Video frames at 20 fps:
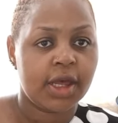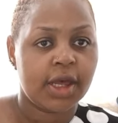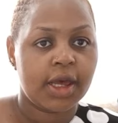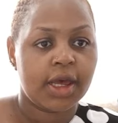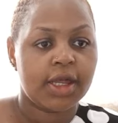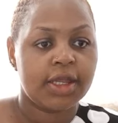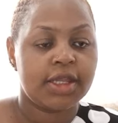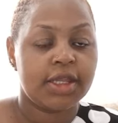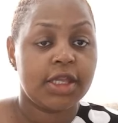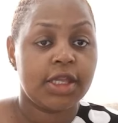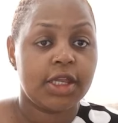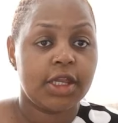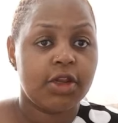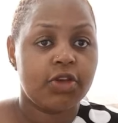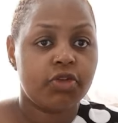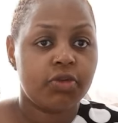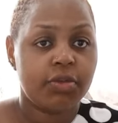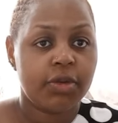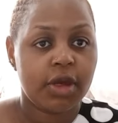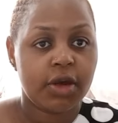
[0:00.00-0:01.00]
as in
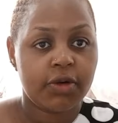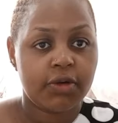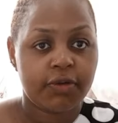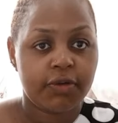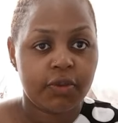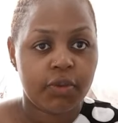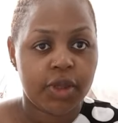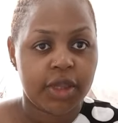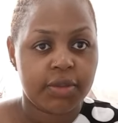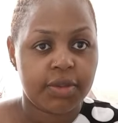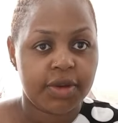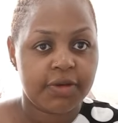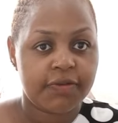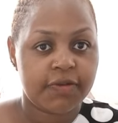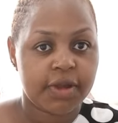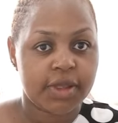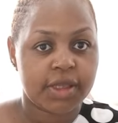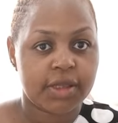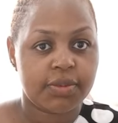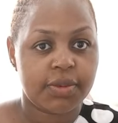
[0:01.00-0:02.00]
nilitumia with my first